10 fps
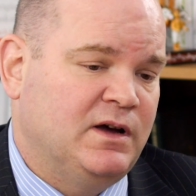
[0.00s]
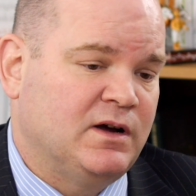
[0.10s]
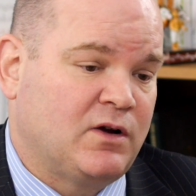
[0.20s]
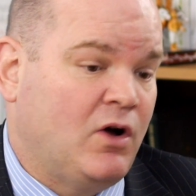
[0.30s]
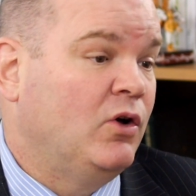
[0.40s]

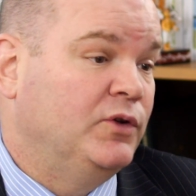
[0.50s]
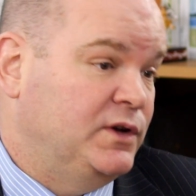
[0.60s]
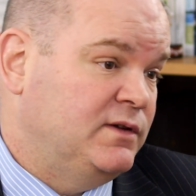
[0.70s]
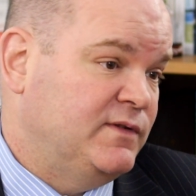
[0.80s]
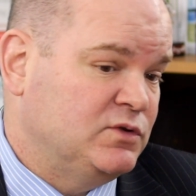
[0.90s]
called
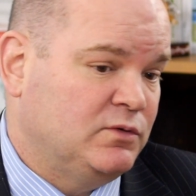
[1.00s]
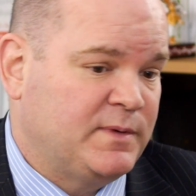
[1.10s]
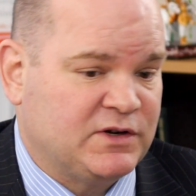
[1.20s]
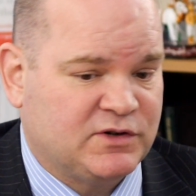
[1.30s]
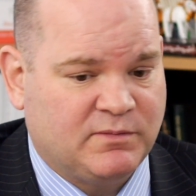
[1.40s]
individual
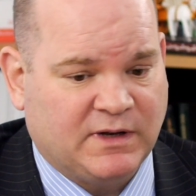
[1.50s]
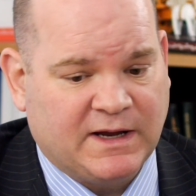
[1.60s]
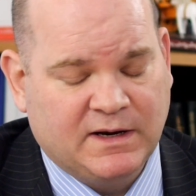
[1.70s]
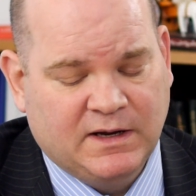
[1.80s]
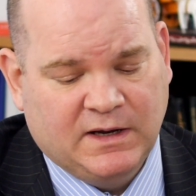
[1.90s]
pension
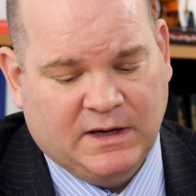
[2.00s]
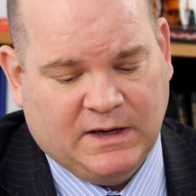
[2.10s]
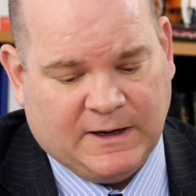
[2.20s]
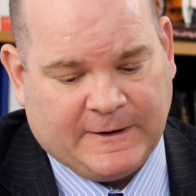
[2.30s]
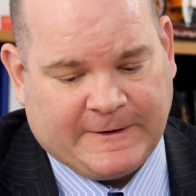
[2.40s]
plan.
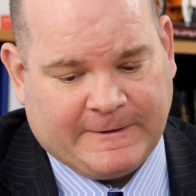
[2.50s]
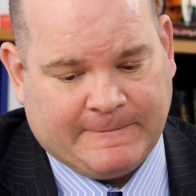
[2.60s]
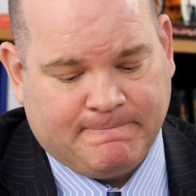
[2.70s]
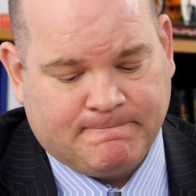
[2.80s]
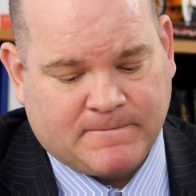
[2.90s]

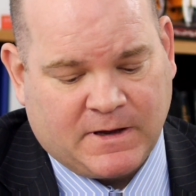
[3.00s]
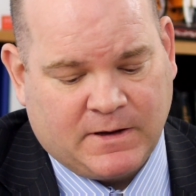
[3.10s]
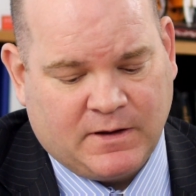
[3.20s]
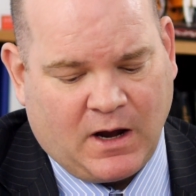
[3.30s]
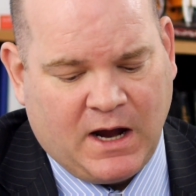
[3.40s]

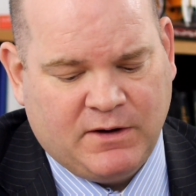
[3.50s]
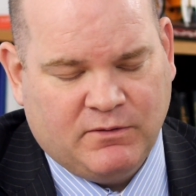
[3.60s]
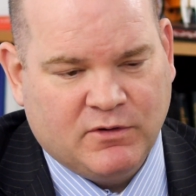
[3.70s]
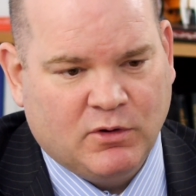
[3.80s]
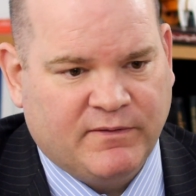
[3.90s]
I
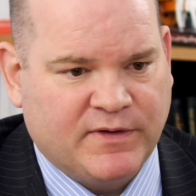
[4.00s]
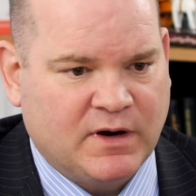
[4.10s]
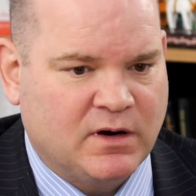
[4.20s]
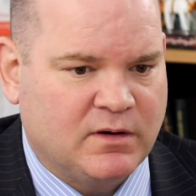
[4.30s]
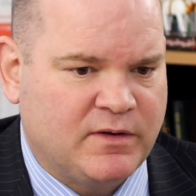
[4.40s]
don't know if
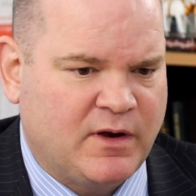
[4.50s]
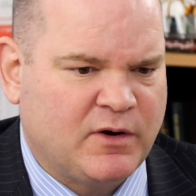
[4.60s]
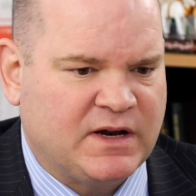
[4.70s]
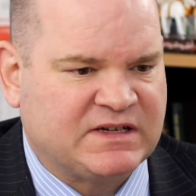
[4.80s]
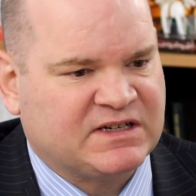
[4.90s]
they're
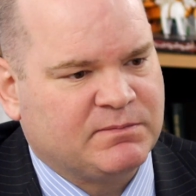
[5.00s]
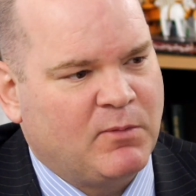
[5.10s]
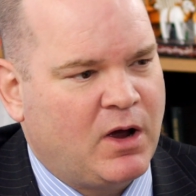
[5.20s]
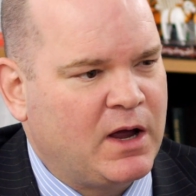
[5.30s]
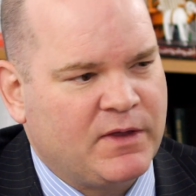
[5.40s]
in a
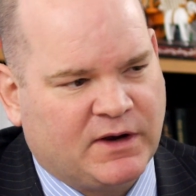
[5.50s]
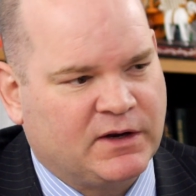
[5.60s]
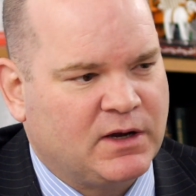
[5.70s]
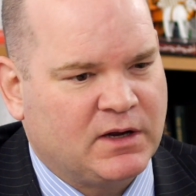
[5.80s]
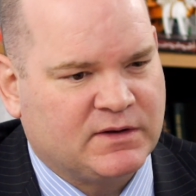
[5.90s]
small, I think
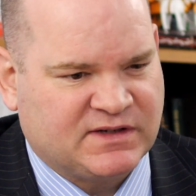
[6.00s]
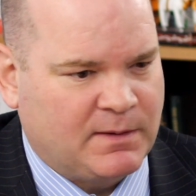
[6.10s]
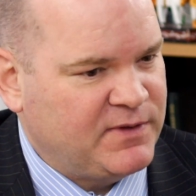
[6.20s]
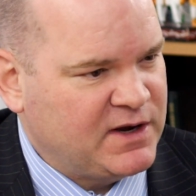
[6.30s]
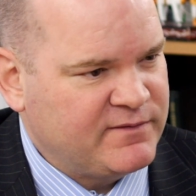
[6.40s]

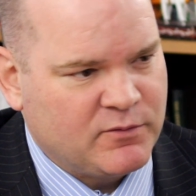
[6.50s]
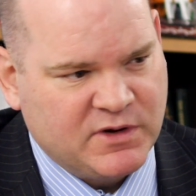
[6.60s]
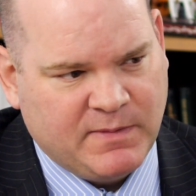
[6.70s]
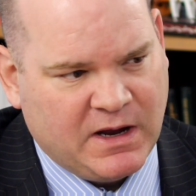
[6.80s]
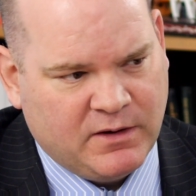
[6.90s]
something of a
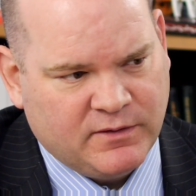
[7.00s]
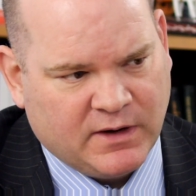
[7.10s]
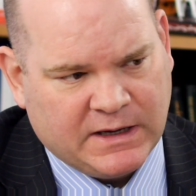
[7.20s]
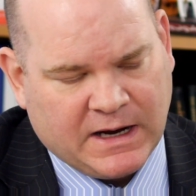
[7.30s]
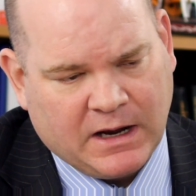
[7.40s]
rebound
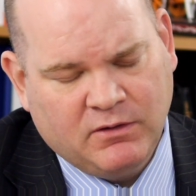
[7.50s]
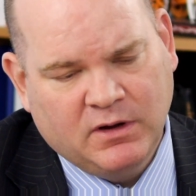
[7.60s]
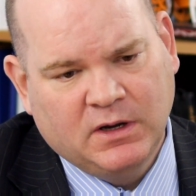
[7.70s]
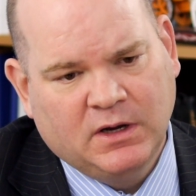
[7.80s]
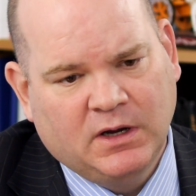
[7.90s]
right now.
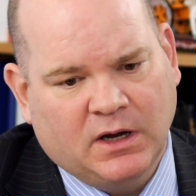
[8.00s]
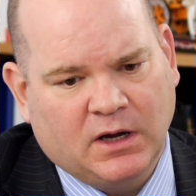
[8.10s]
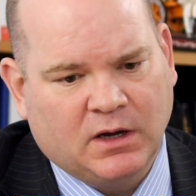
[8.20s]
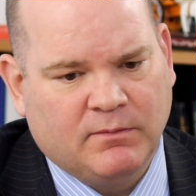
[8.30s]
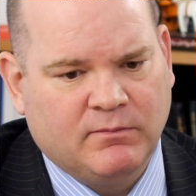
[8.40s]

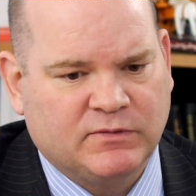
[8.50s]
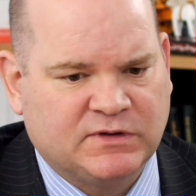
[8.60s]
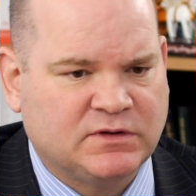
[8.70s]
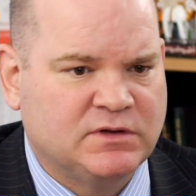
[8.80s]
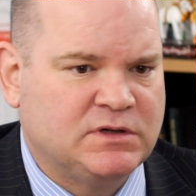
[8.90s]

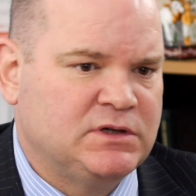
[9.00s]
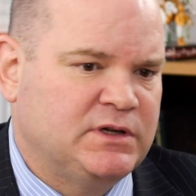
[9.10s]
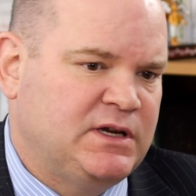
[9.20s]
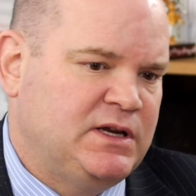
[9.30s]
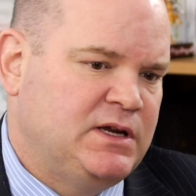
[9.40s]

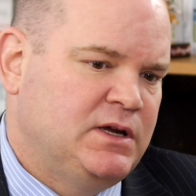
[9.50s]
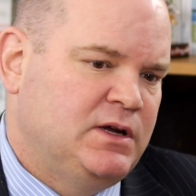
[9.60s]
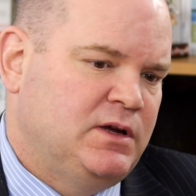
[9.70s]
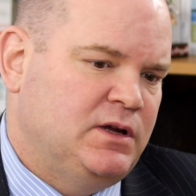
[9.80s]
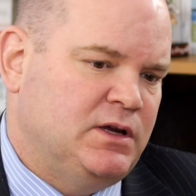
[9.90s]
Certainly
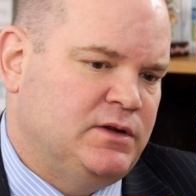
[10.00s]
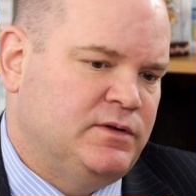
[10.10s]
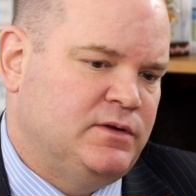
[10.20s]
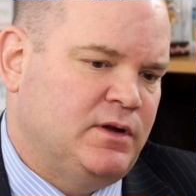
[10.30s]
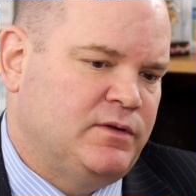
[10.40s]

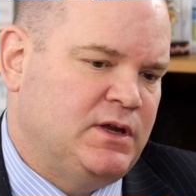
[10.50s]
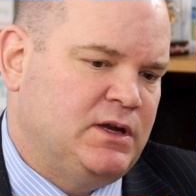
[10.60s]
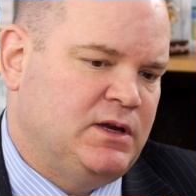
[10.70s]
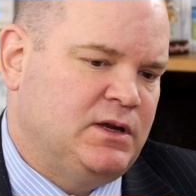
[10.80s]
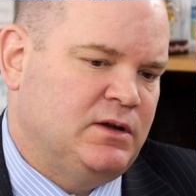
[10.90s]
in
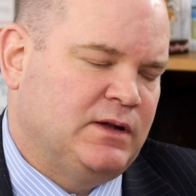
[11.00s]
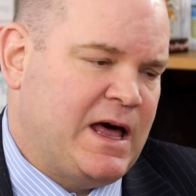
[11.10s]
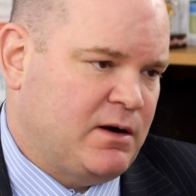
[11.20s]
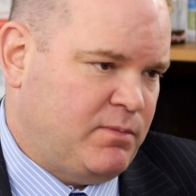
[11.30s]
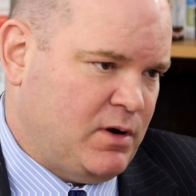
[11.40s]
the
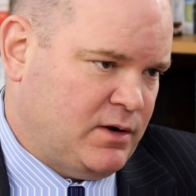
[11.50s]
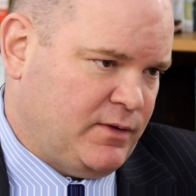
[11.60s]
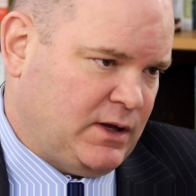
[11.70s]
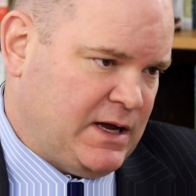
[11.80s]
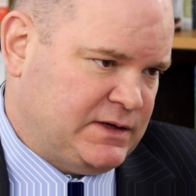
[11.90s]
latter part of
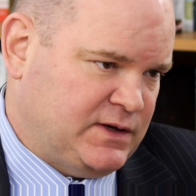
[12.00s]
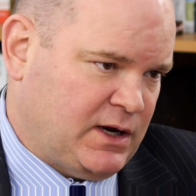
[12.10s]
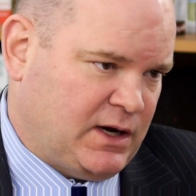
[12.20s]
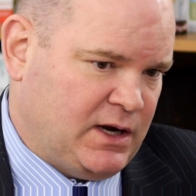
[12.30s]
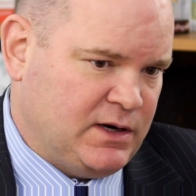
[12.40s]
the last
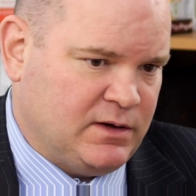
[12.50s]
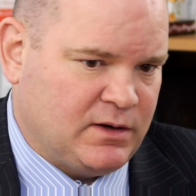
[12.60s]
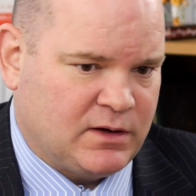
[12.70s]
decade,